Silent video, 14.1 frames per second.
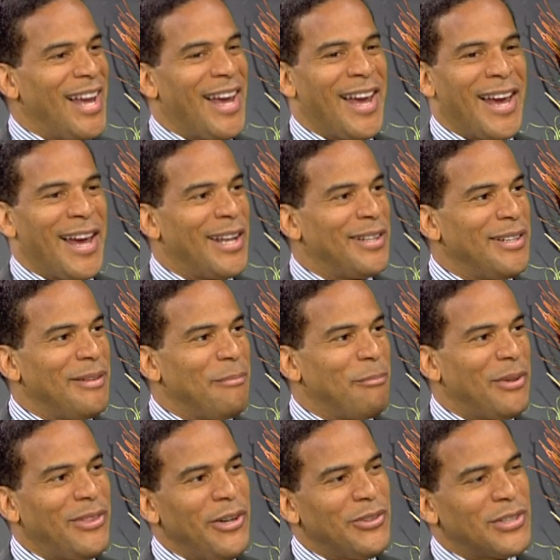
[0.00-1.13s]
Mm-hmm.
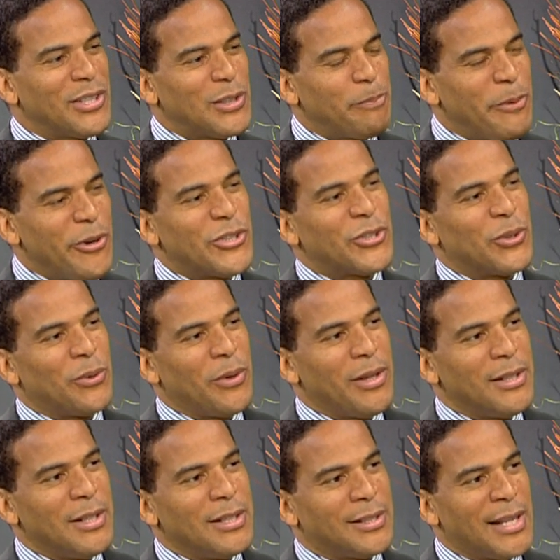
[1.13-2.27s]
But there's a spiritual
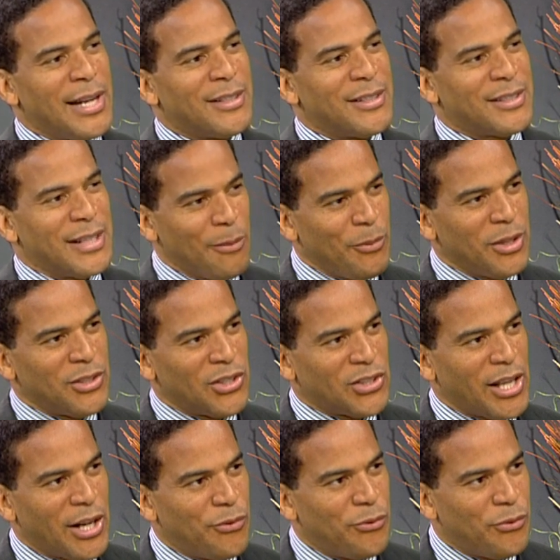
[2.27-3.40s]
side to this, and I want to just
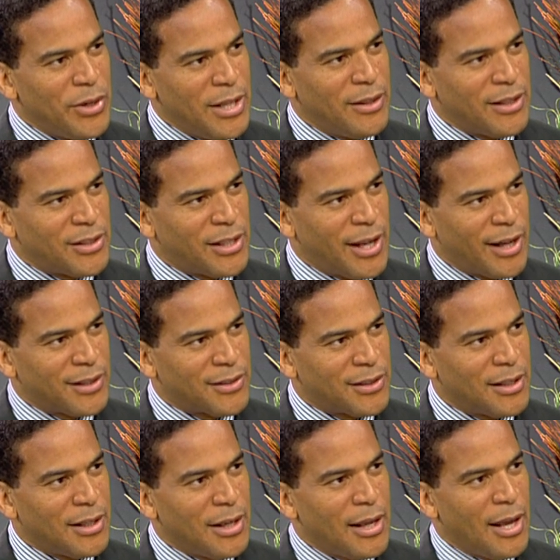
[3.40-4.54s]
kind of read this
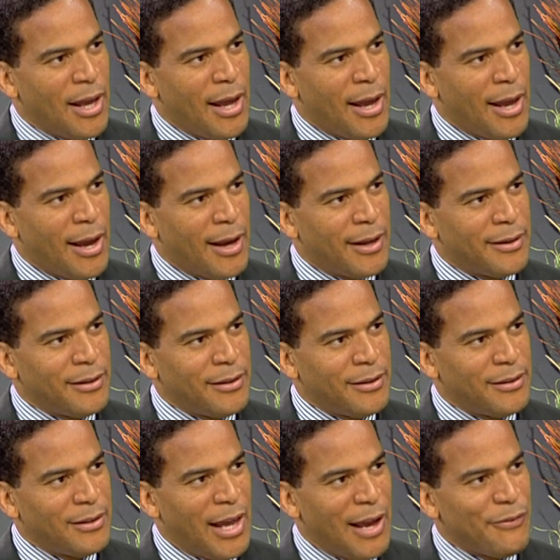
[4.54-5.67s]
text
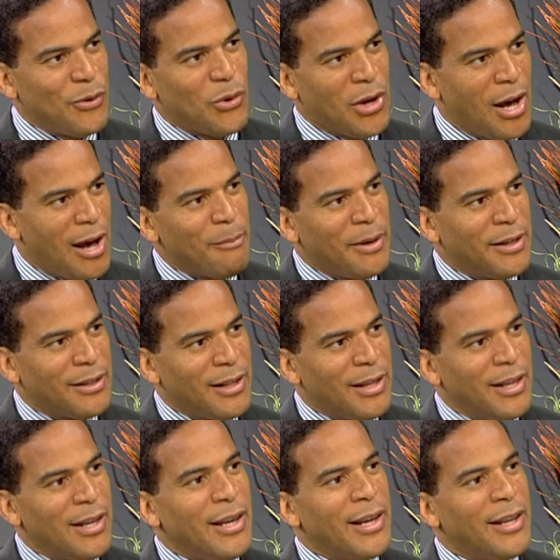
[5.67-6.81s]
and have you comment
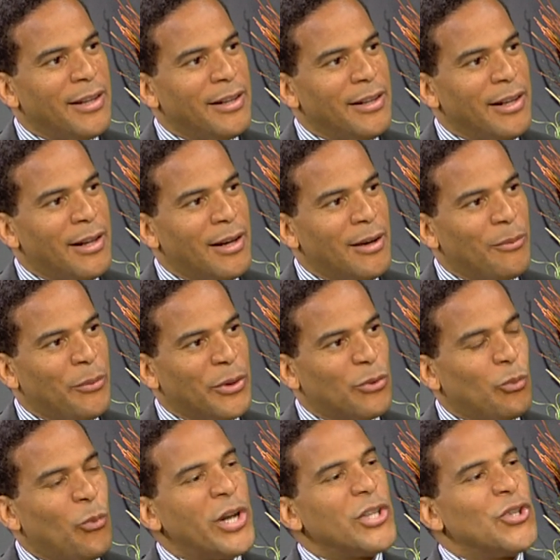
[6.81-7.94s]
in with
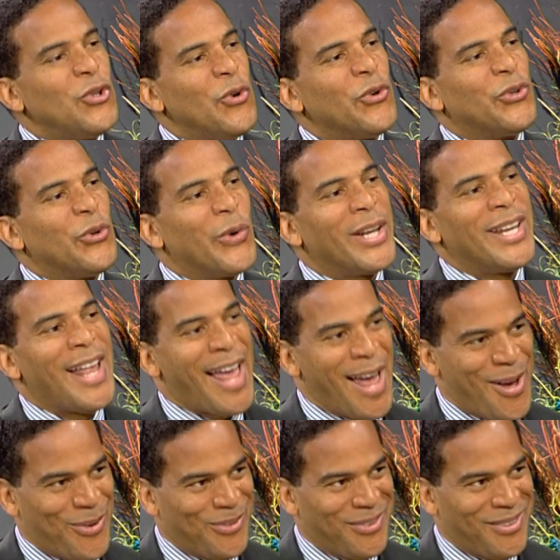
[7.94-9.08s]
what you're doing now.